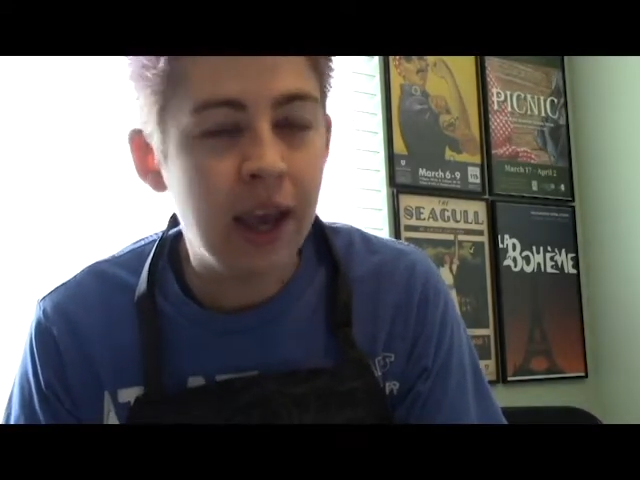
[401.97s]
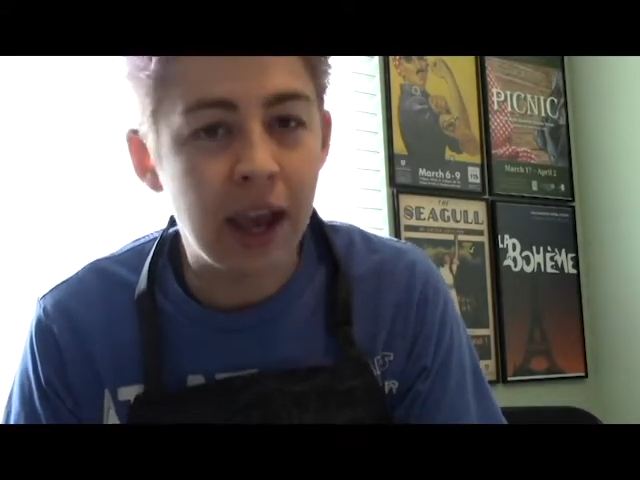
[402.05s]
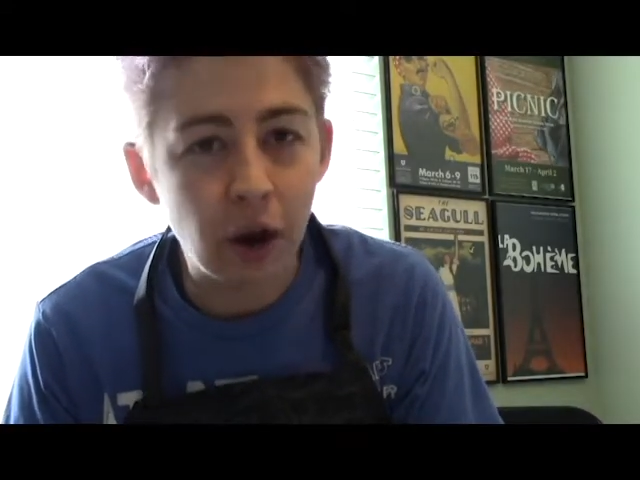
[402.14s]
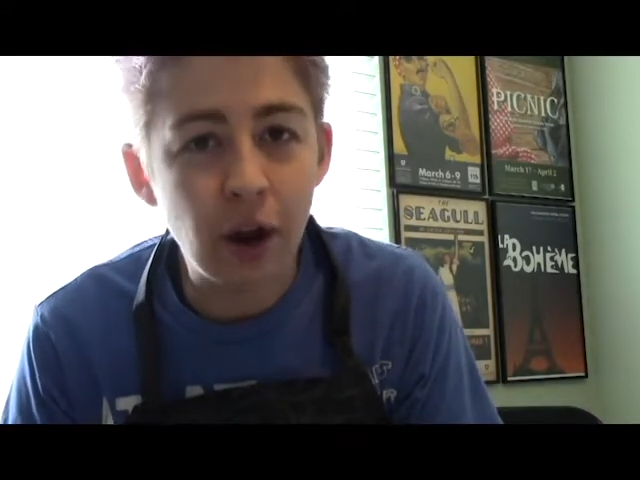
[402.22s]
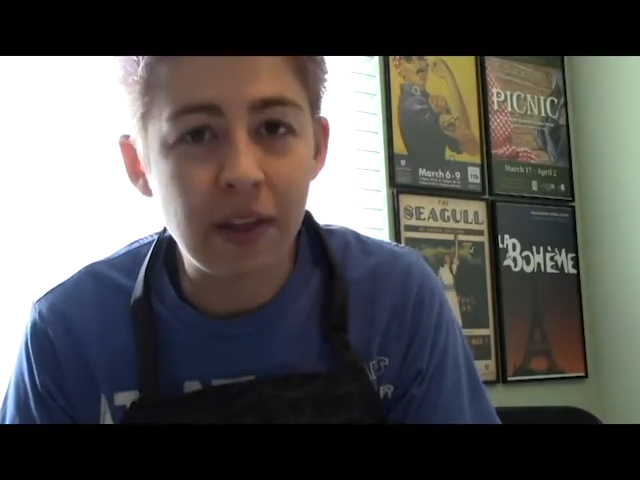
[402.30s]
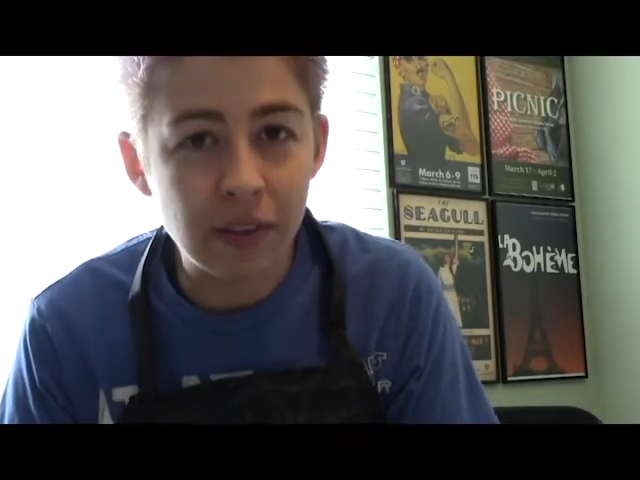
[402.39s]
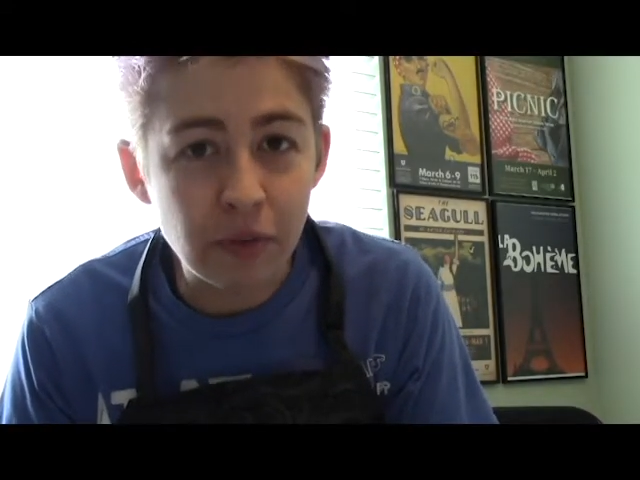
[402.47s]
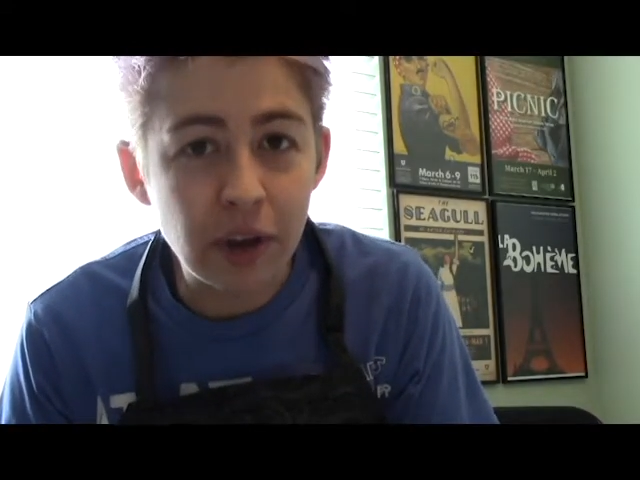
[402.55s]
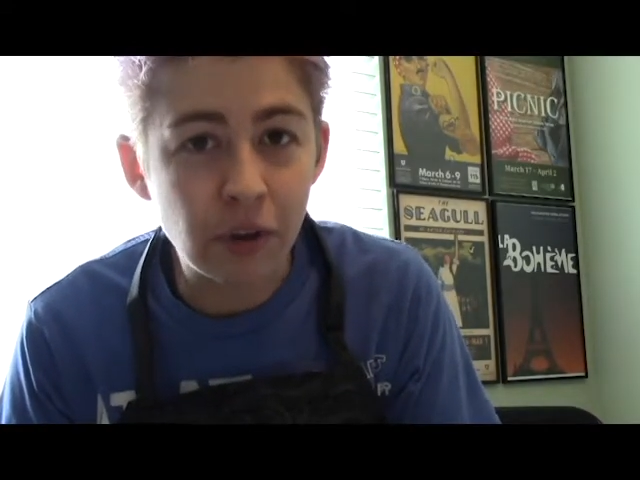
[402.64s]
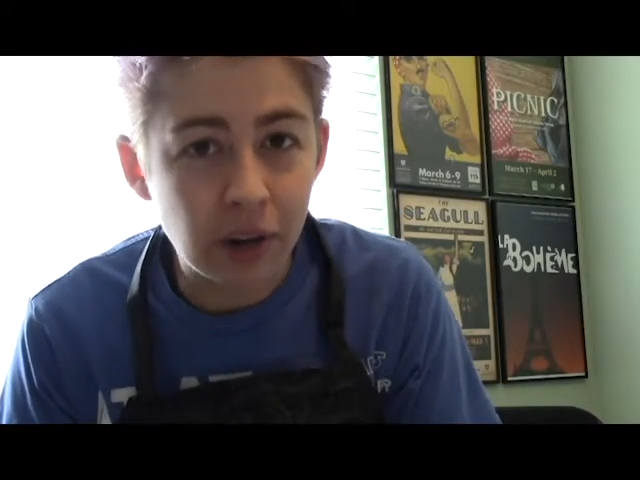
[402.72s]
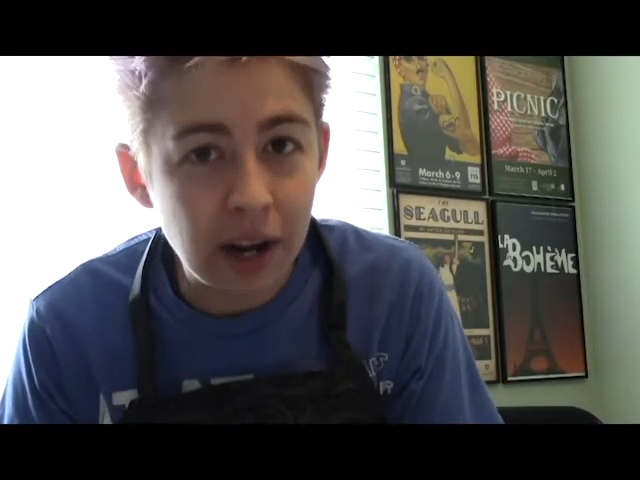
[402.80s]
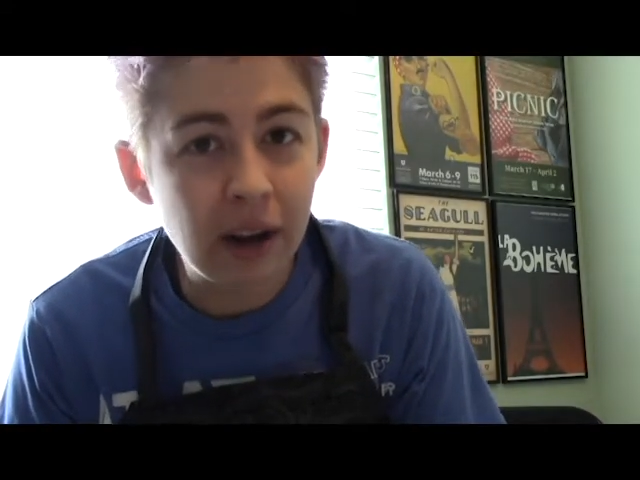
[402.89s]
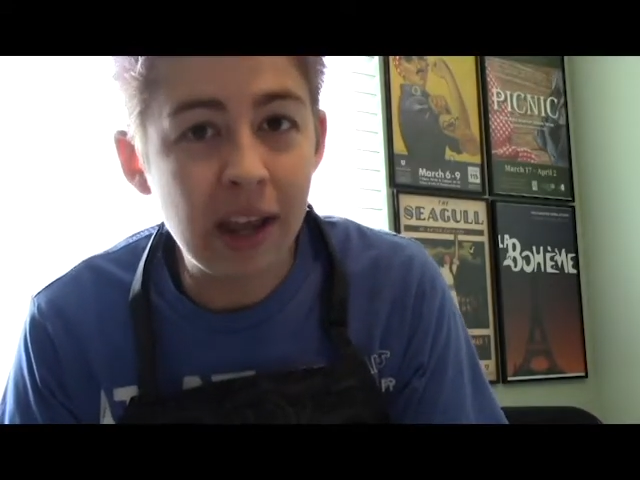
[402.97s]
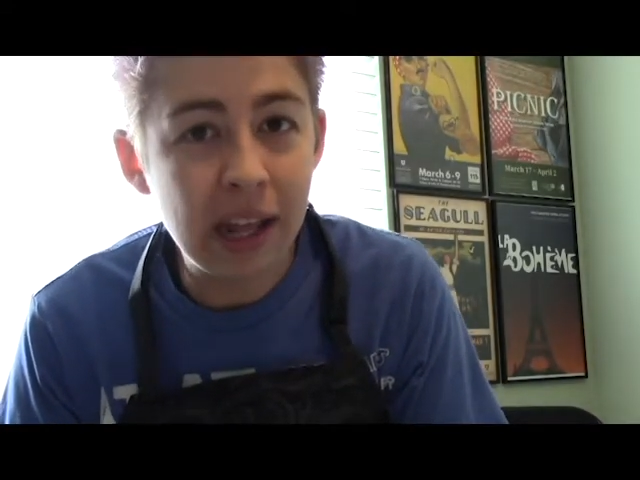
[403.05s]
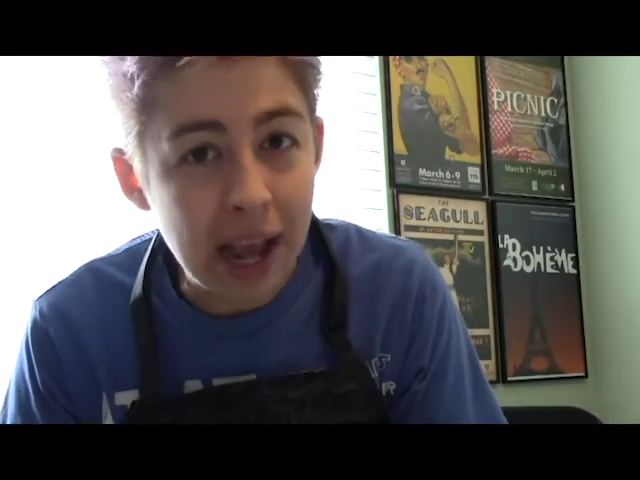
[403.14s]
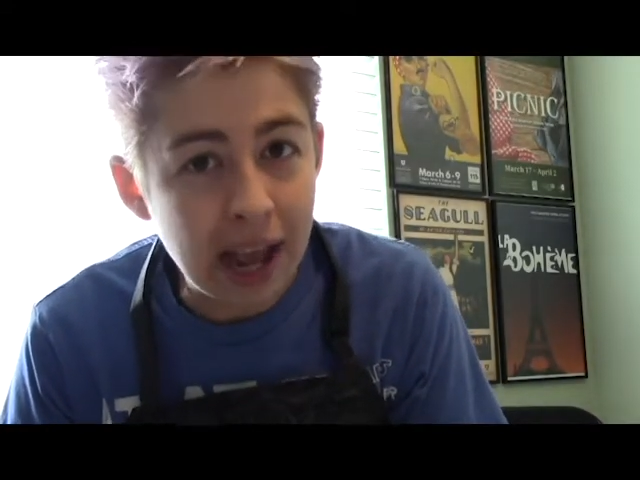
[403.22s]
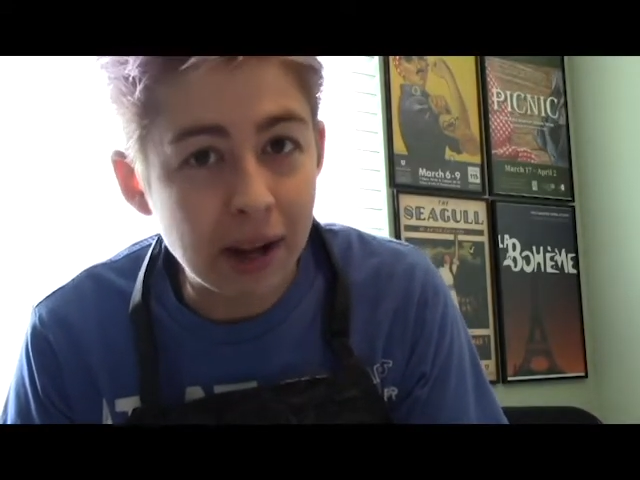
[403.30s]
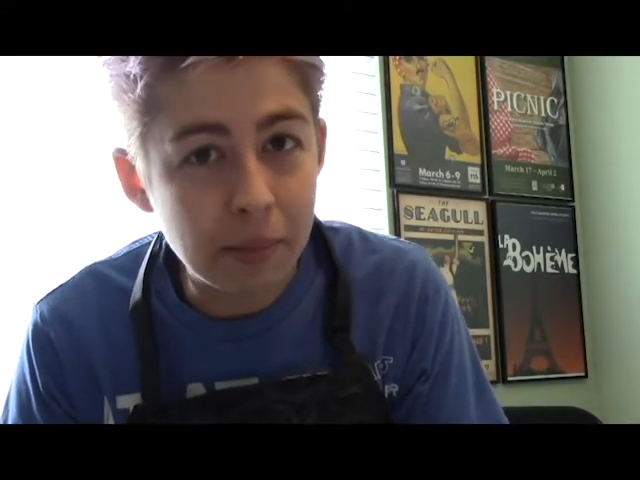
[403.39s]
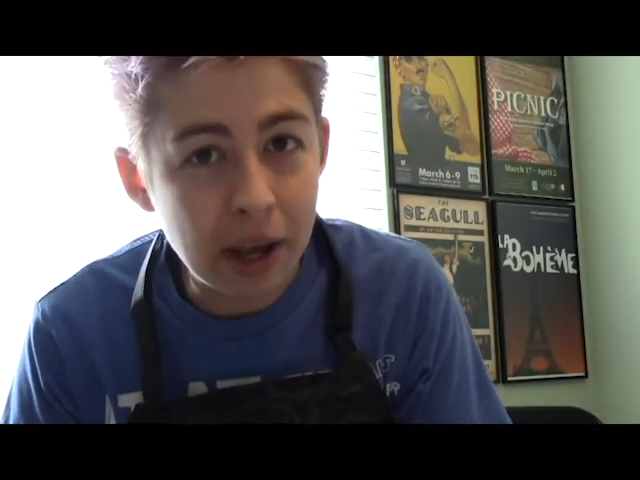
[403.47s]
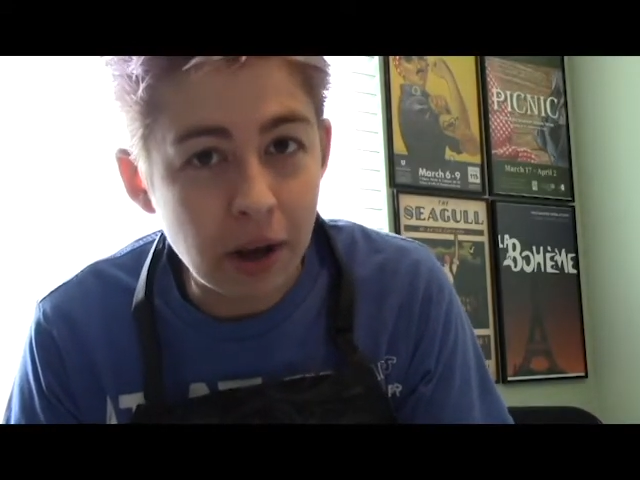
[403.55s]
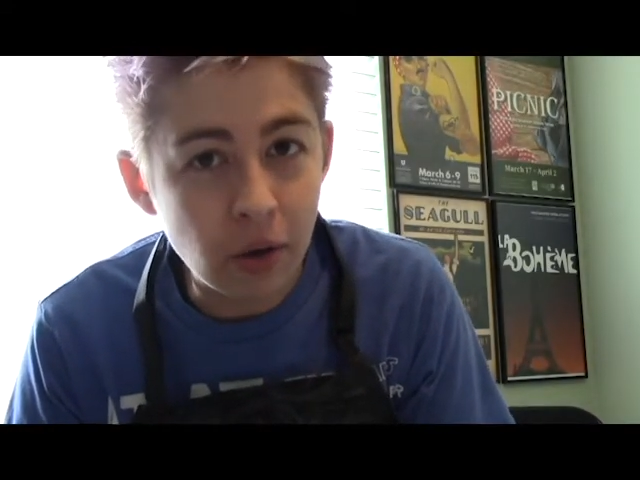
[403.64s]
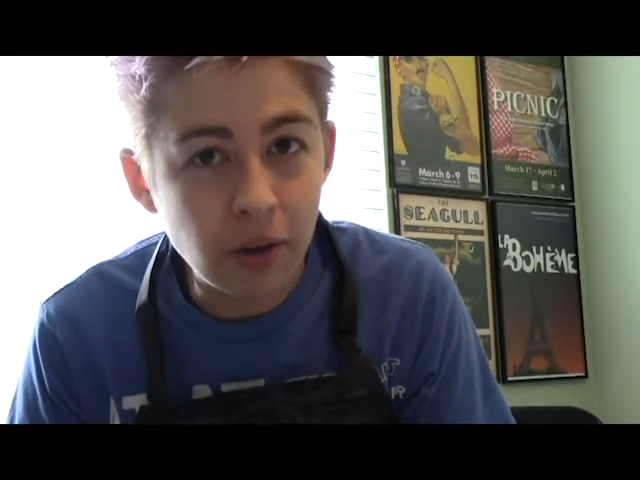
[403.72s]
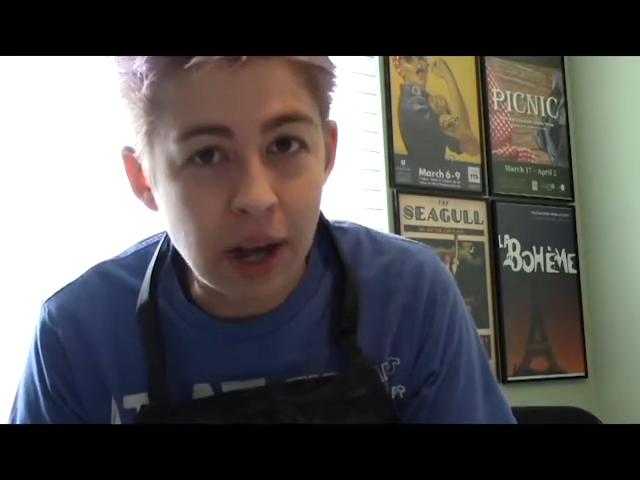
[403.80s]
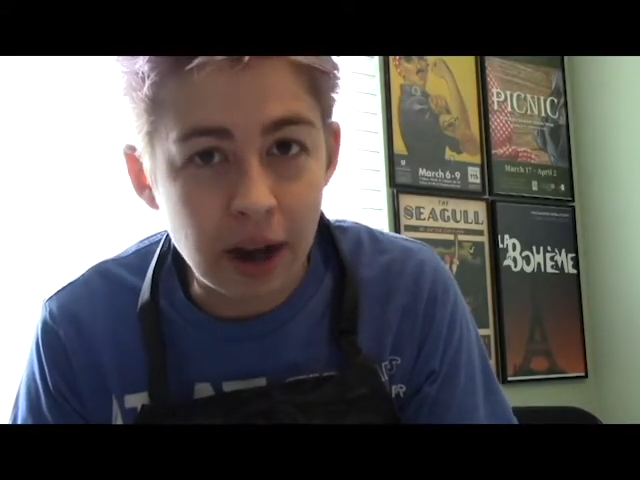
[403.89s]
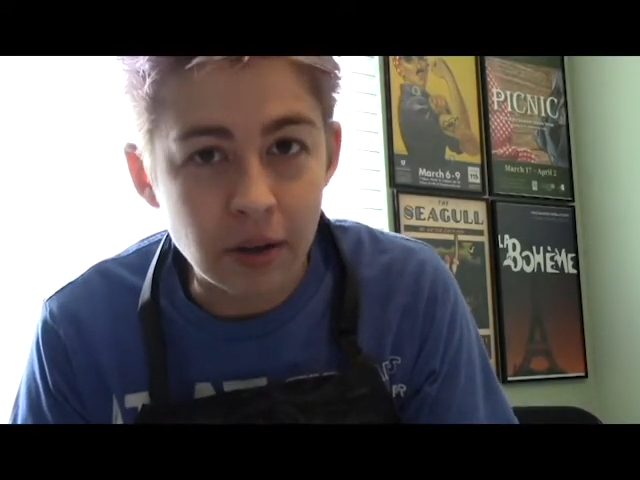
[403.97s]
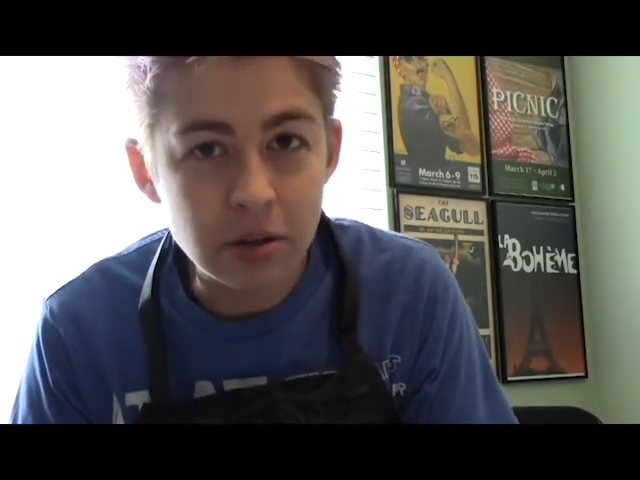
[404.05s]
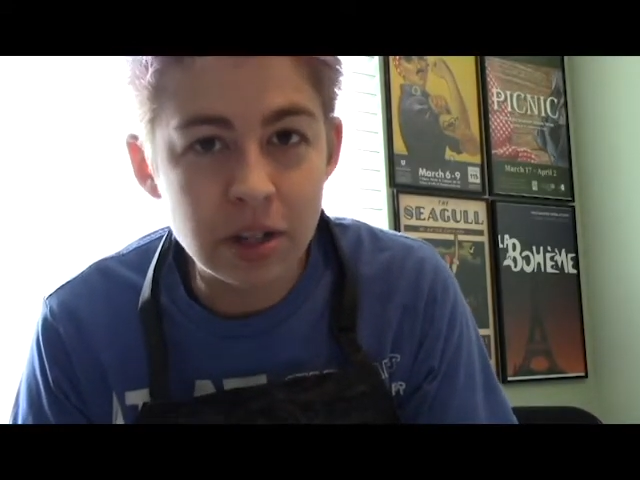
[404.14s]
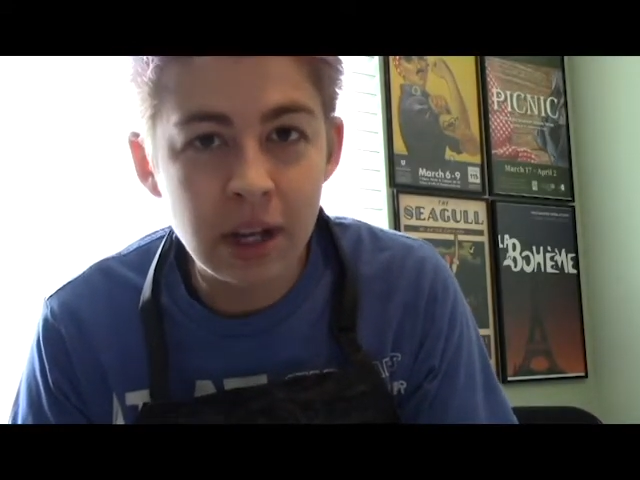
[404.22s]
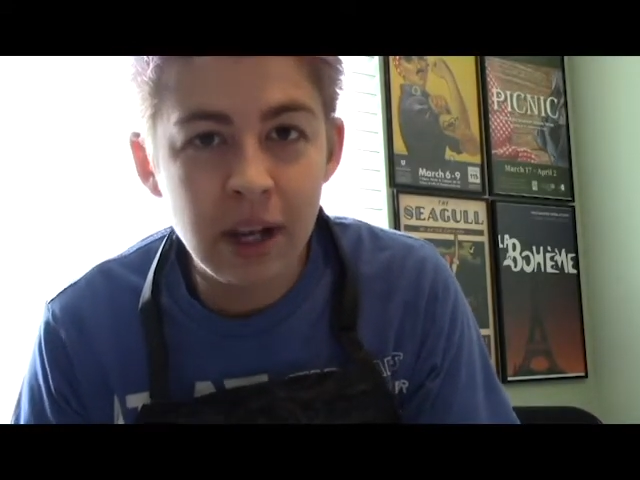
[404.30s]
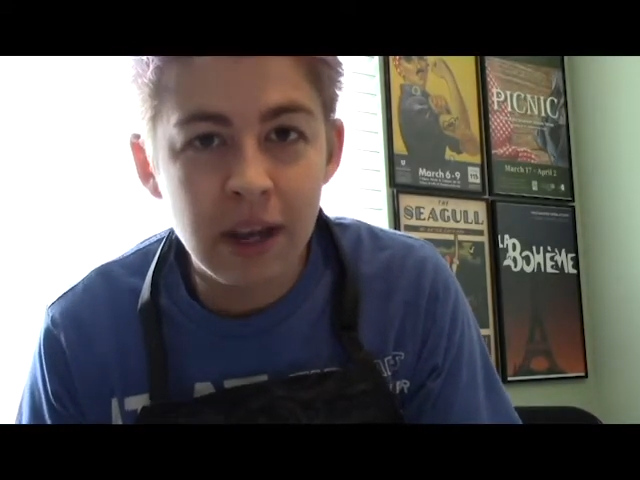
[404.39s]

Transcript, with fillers: hair at the veterinarian and at my own house